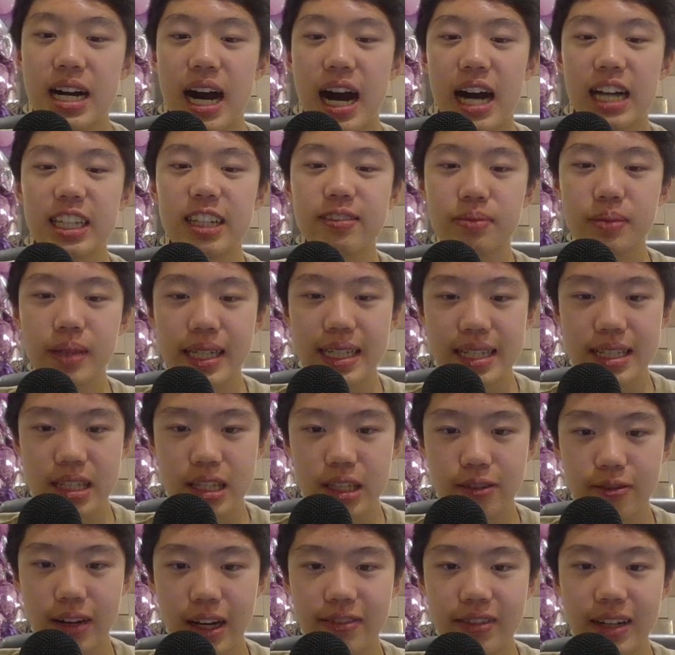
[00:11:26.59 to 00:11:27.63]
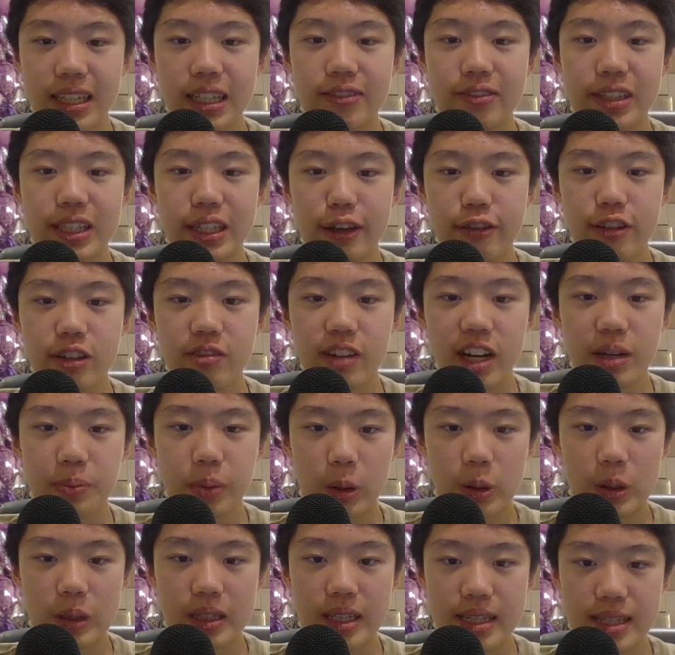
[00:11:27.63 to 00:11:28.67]
I love playing c5. I love giving my
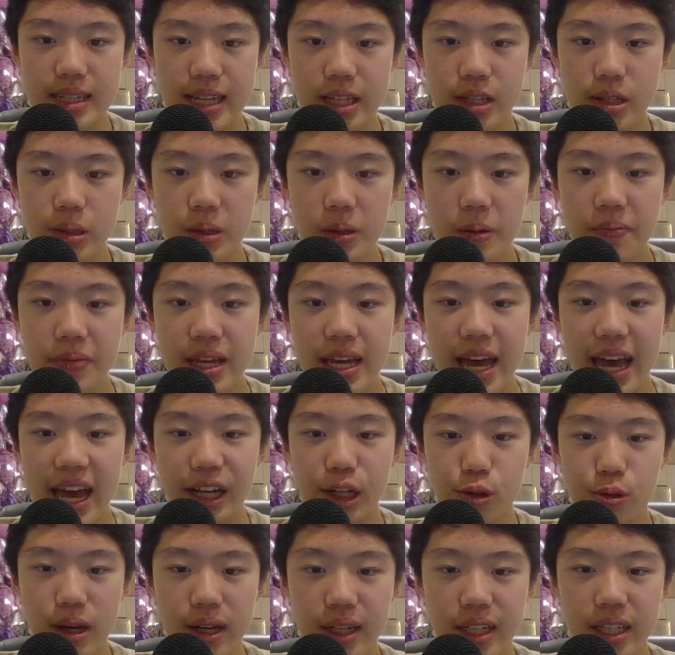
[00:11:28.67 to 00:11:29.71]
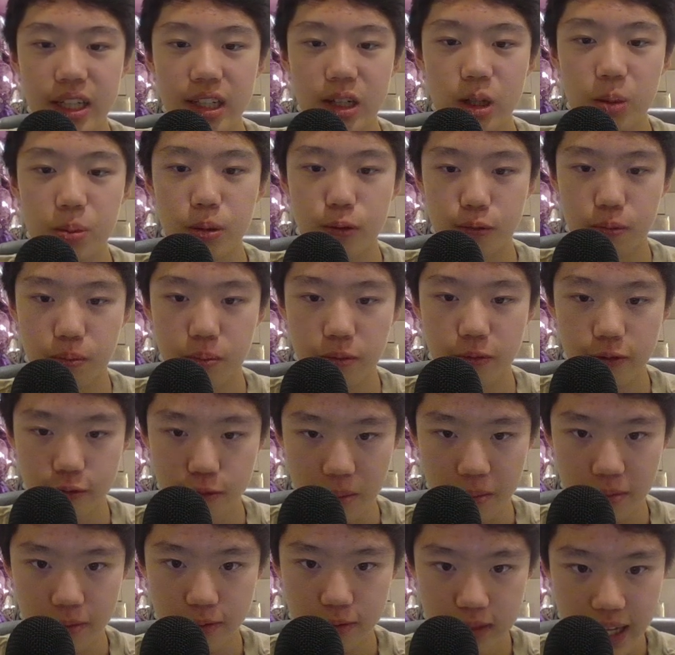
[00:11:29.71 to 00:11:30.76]
opponent the center and cracking it open
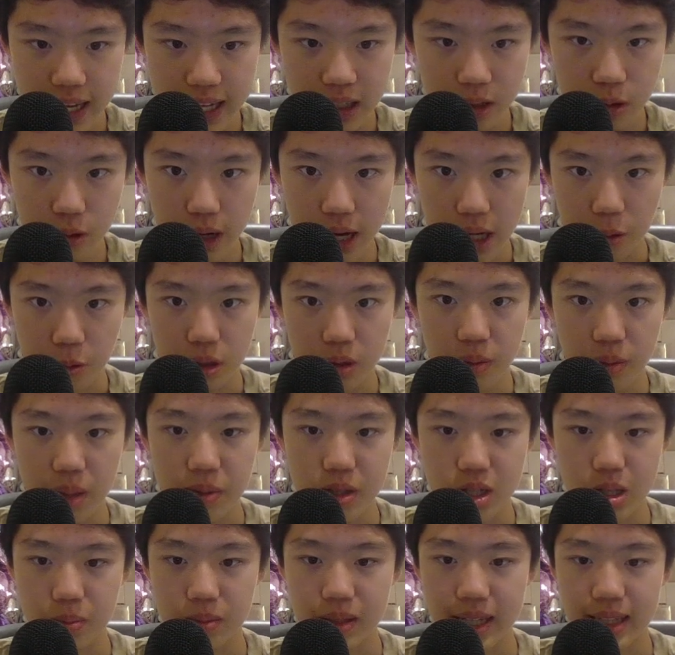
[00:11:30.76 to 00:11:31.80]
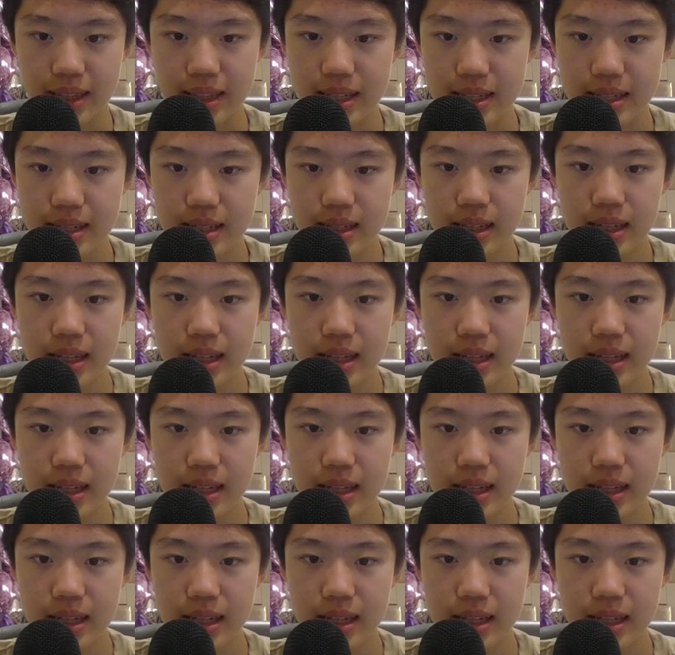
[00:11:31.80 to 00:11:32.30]
from flank and with my bishop like this.